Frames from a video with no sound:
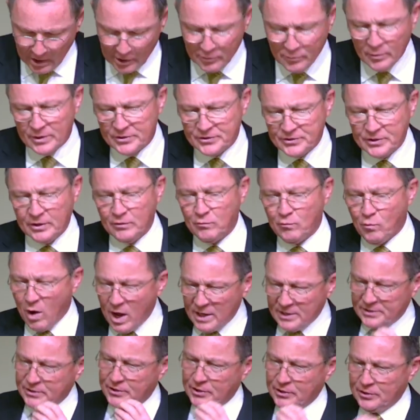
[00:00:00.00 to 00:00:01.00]
A Christian
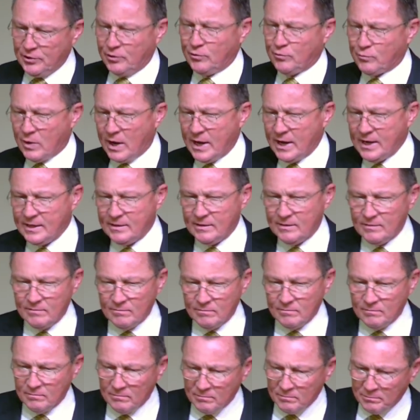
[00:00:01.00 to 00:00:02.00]
wants to do right,
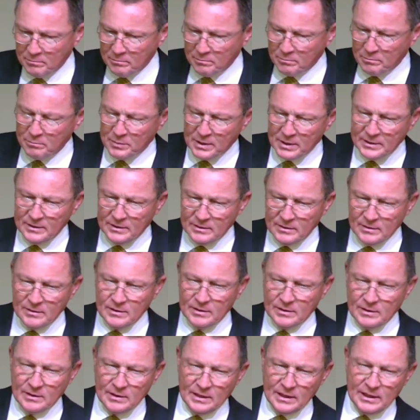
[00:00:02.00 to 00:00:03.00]
but
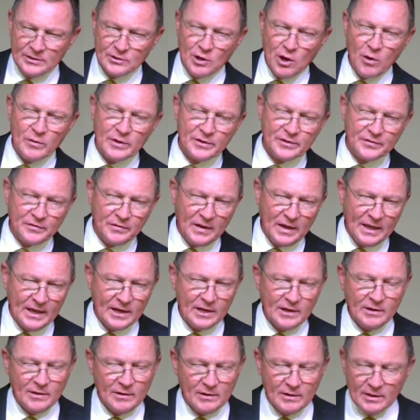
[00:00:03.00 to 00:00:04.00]
he's always
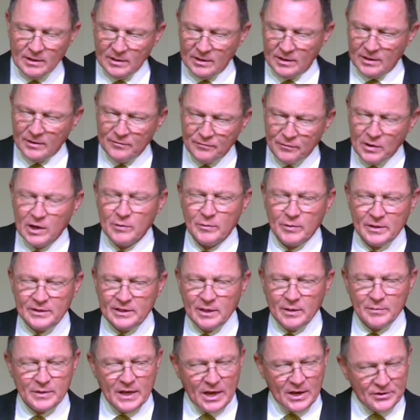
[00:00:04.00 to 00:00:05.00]
hit, uh, confronted with
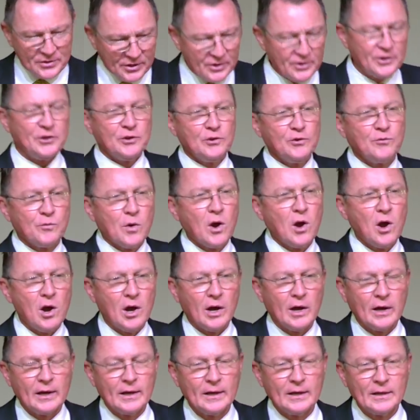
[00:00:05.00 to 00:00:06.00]
temptation to do
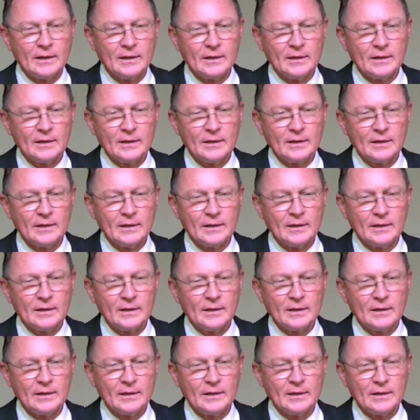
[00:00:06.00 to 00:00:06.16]
wrong.